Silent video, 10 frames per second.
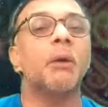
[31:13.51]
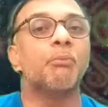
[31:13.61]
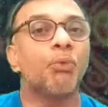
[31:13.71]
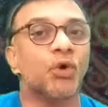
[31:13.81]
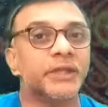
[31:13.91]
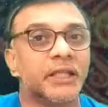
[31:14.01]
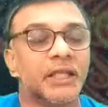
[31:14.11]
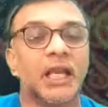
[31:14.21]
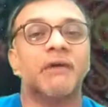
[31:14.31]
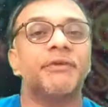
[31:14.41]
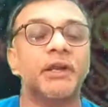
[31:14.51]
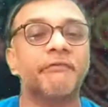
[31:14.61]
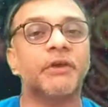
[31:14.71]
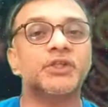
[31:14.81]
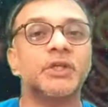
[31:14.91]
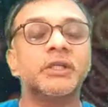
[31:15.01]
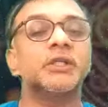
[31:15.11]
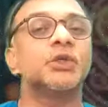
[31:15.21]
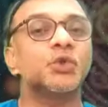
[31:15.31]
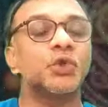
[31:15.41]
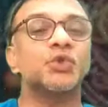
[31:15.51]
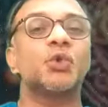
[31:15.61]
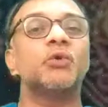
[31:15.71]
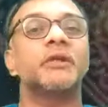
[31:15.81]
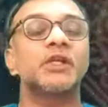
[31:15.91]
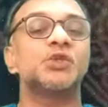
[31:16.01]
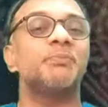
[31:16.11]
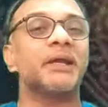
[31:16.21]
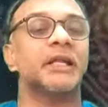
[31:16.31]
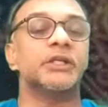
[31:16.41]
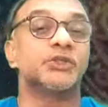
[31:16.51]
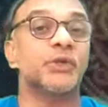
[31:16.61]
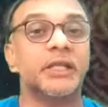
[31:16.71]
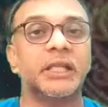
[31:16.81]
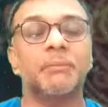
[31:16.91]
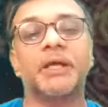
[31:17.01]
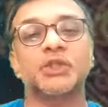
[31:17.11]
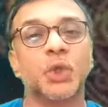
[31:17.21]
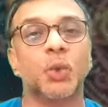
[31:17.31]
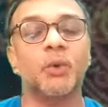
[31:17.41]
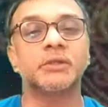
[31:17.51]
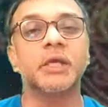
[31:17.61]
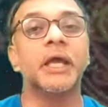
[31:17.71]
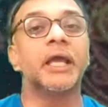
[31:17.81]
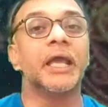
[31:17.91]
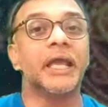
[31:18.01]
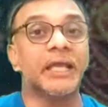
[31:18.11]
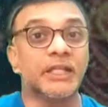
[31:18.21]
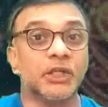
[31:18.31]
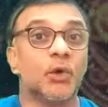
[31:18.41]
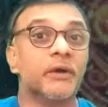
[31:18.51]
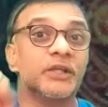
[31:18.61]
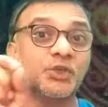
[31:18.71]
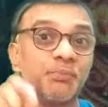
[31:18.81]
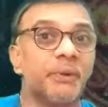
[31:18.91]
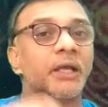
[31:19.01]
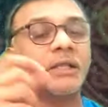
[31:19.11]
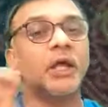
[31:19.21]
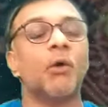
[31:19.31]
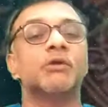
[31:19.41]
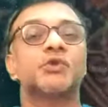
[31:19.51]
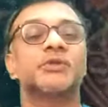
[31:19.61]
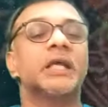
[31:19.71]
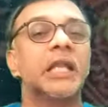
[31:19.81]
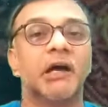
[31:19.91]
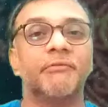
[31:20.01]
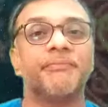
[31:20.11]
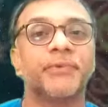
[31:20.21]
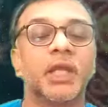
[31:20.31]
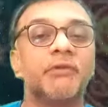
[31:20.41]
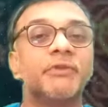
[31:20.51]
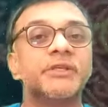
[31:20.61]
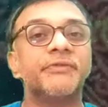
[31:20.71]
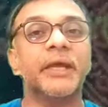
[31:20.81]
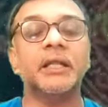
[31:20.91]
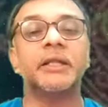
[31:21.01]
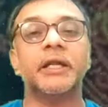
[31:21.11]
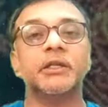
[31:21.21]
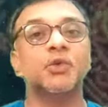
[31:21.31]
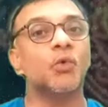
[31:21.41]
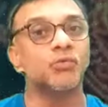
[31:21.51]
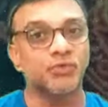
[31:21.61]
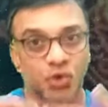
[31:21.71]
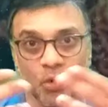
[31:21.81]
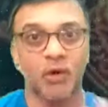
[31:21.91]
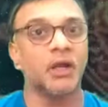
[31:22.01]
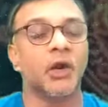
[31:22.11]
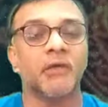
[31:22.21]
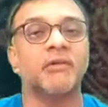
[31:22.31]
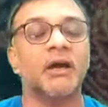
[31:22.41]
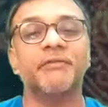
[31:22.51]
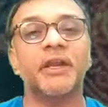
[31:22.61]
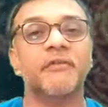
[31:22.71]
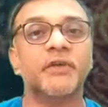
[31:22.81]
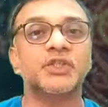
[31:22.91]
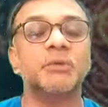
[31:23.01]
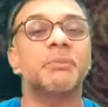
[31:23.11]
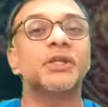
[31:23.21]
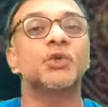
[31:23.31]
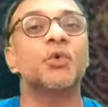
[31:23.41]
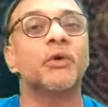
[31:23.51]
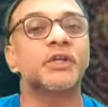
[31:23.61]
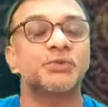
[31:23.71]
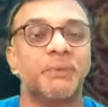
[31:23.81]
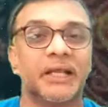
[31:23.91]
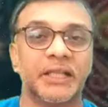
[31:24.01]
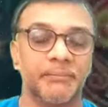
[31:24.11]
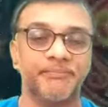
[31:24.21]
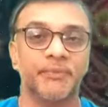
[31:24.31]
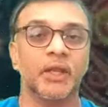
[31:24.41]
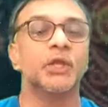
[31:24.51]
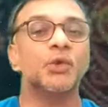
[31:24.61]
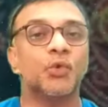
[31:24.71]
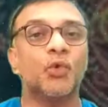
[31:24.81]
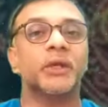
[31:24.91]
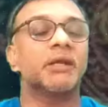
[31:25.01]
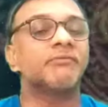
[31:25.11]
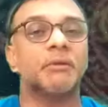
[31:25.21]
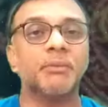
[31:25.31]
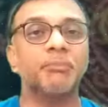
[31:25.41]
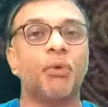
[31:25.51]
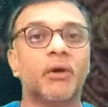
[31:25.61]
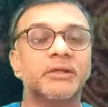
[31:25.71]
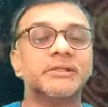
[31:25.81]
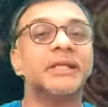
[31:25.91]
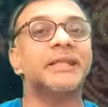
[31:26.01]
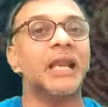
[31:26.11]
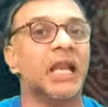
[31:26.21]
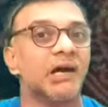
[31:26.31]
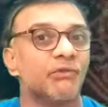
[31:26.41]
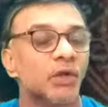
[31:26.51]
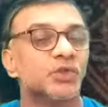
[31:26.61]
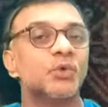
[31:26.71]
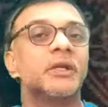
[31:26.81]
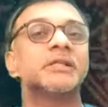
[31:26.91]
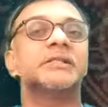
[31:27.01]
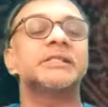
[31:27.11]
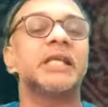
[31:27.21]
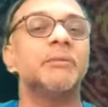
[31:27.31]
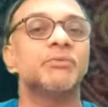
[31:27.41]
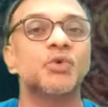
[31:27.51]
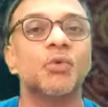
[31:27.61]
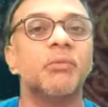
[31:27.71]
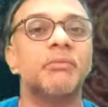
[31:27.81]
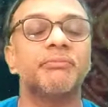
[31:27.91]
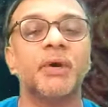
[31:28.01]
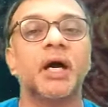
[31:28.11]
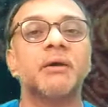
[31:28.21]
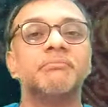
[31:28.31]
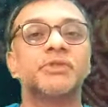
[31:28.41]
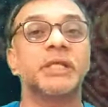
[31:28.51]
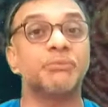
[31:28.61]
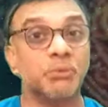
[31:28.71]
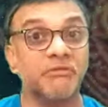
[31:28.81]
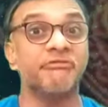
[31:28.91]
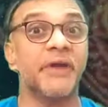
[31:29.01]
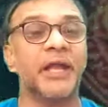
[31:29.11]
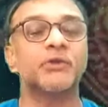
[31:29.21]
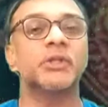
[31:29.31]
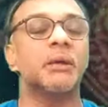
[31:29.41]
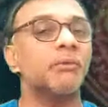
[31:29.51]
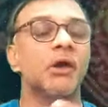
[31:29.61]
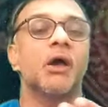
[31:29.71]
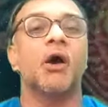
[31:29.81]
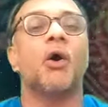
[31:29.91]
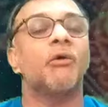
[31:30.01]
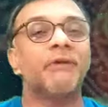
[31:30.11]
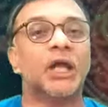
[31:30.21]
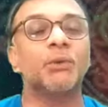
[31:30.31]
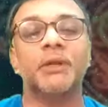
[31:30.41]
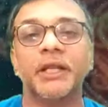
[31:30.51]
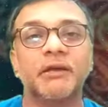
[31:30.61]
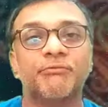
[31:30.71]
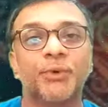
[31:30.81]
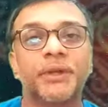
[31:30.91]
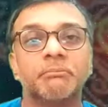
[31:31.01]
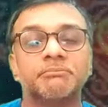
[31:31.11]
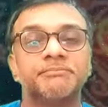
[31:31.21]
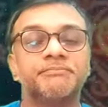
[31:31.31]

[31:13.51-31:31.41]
More than the love and affection, you should show the respect and treat them as equals. In your respect, they also see love. If they feel that you show a lot of love and affection, but you don't respect them, you don't give them importance, then the love also doesn't seem to be fair to them or valuable enough for them.